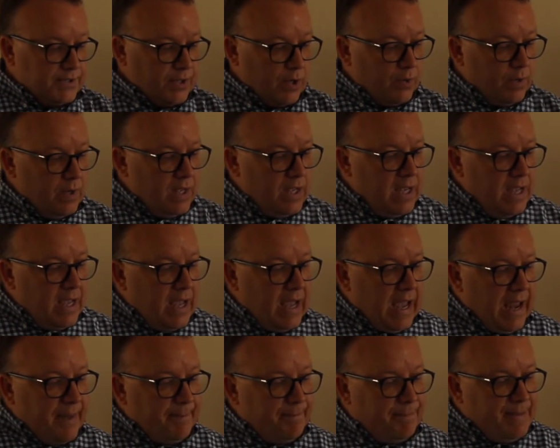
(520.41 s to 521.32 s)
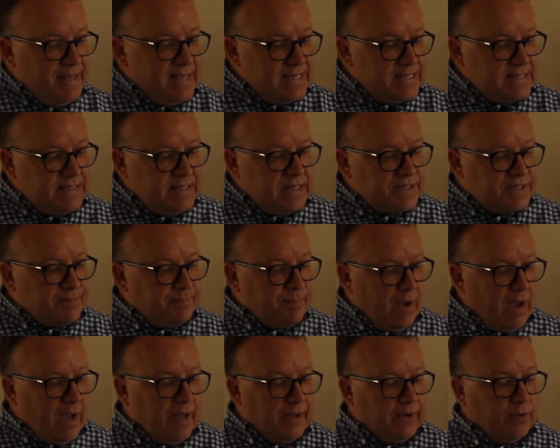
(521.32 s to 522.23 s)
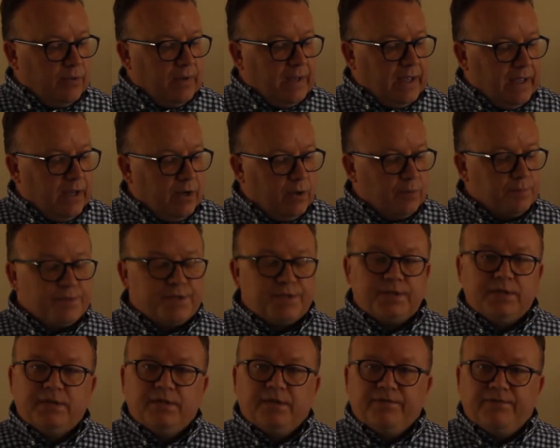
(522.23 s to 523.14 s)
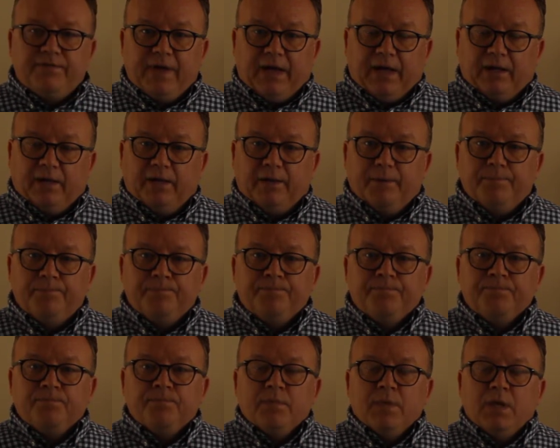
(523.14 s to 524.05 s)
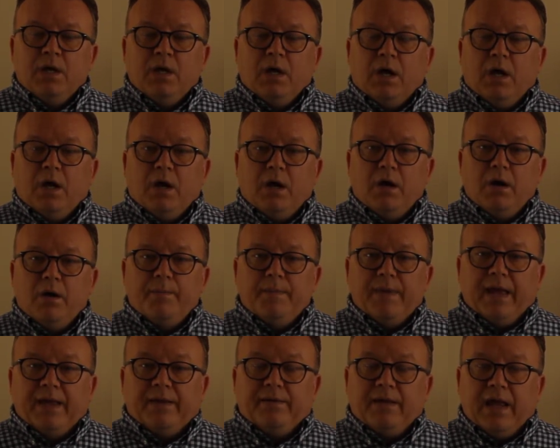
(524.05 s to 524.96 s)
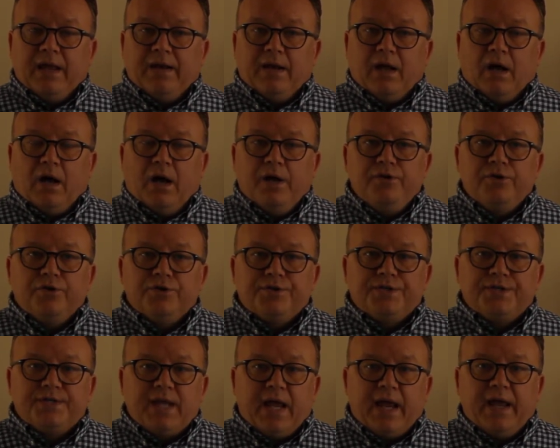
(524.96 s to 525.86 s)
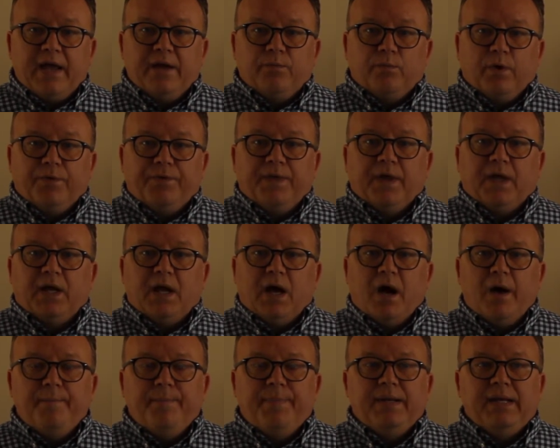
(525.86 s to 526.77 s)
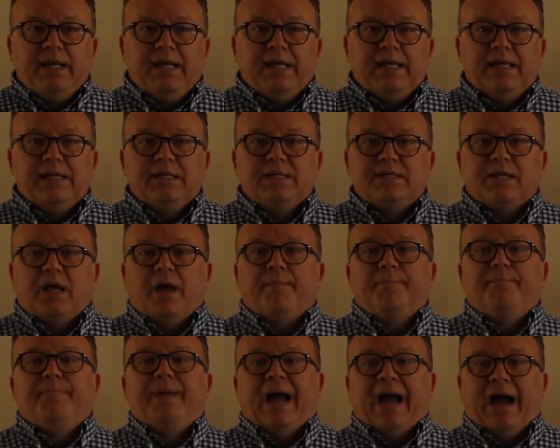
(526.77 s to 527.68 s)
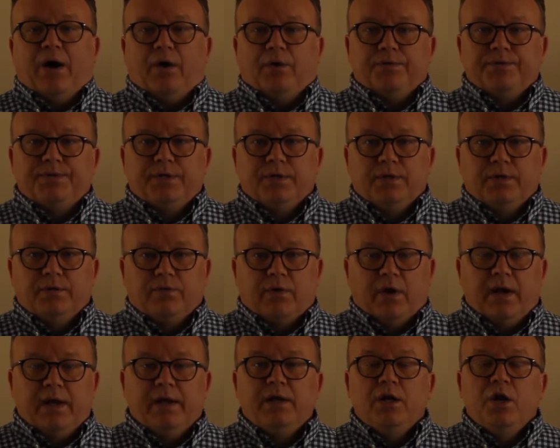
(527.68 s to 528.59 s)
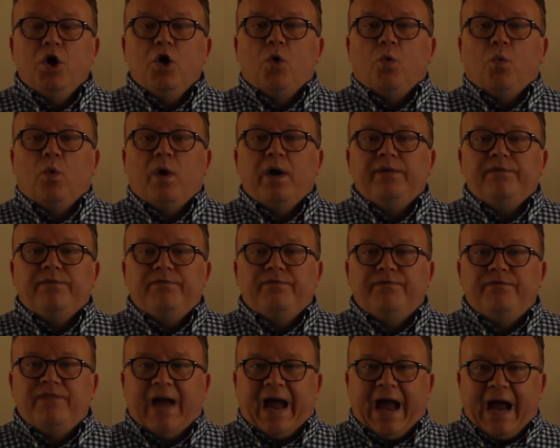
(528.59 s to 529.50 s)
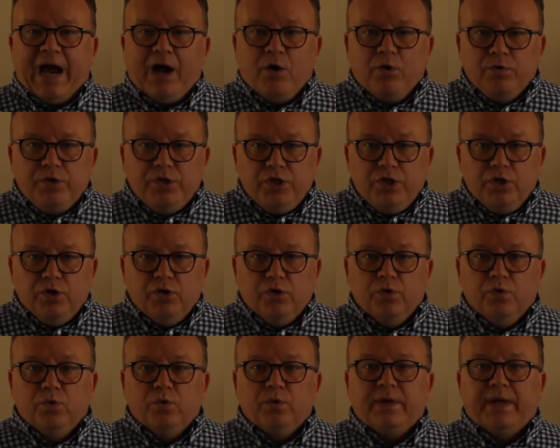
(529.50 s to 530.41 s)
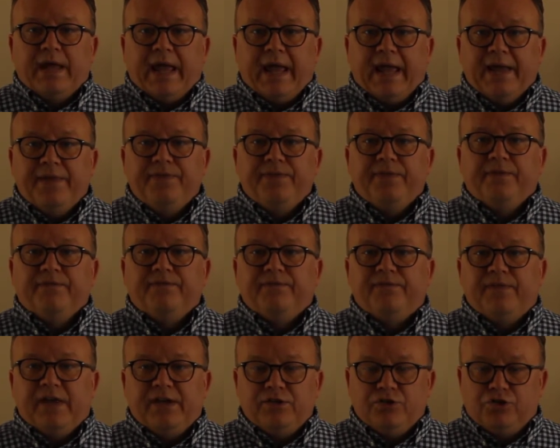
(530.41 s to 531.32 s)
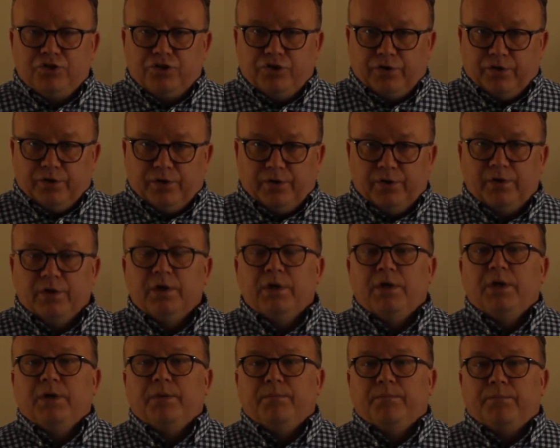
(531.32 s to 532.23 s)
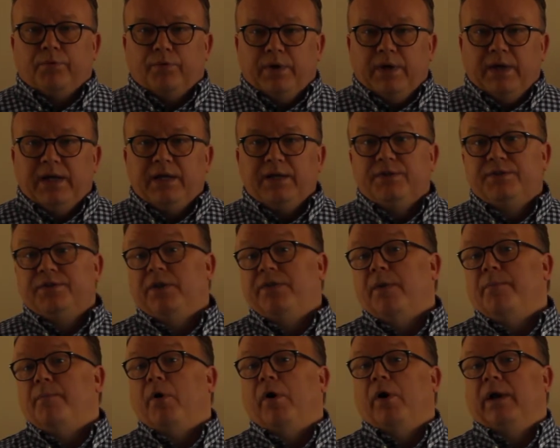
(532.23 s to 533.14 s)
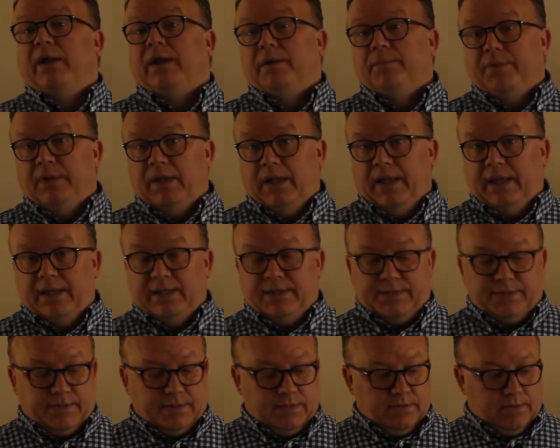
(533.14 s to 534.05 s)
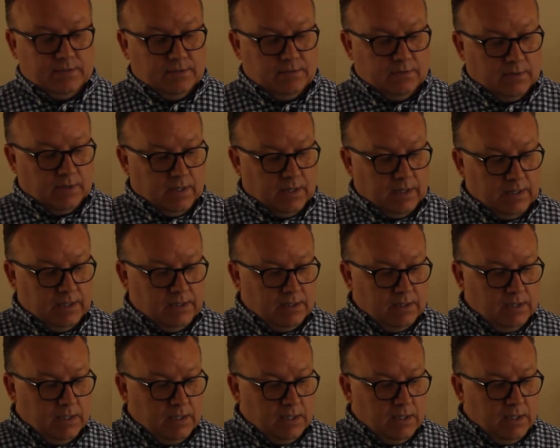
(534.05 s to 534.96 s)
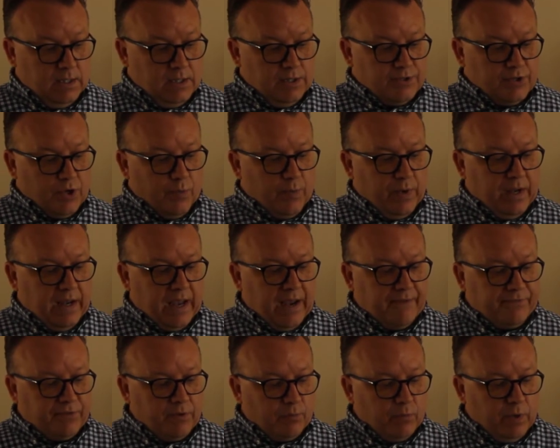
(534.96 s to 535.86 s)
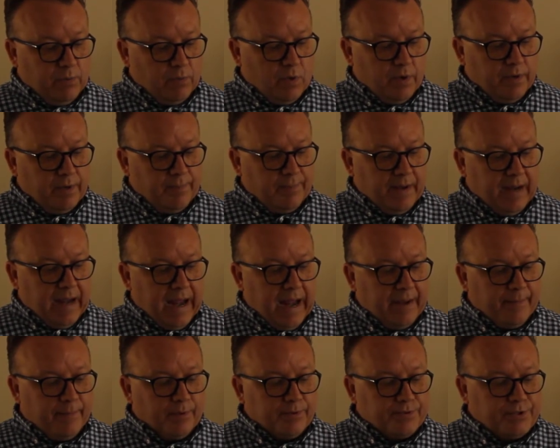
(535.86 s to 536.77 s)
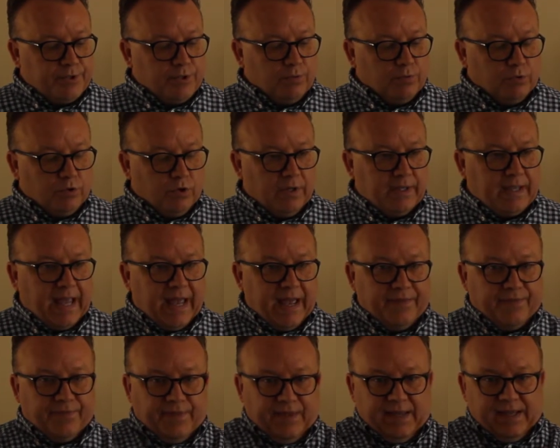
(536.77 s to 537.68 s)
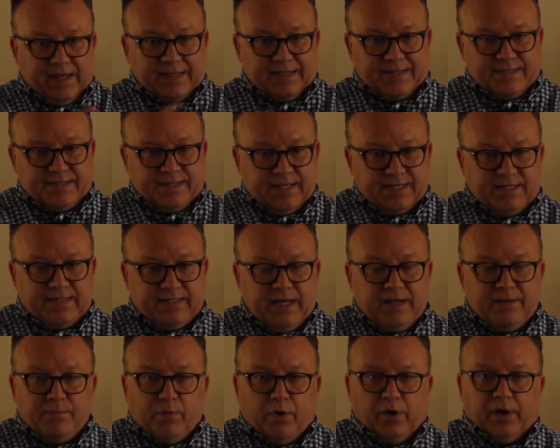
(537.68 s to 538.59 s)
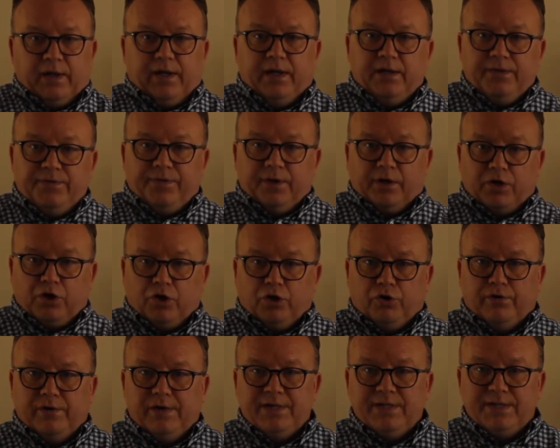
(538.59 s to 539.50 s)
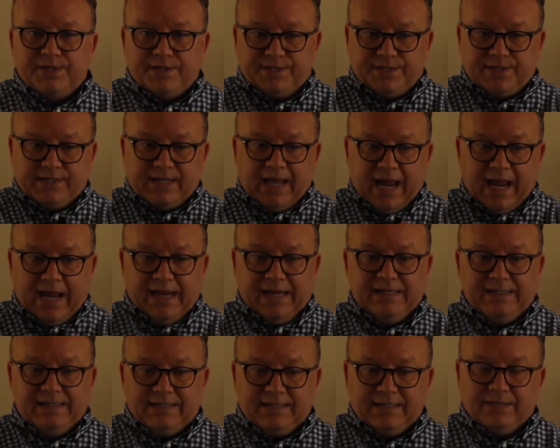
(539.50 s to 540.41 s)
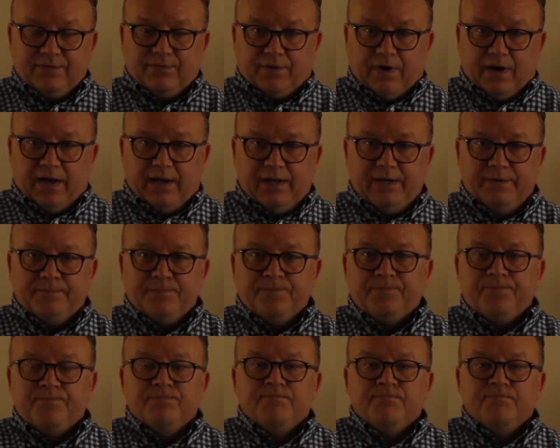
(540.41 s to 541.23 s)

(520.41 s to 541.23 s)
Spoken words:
So a business model helps to develop and understand what the company is about, right? What value can the venture bring to the marketplace, right? So we want to be able to look at the existing market, the current state, right?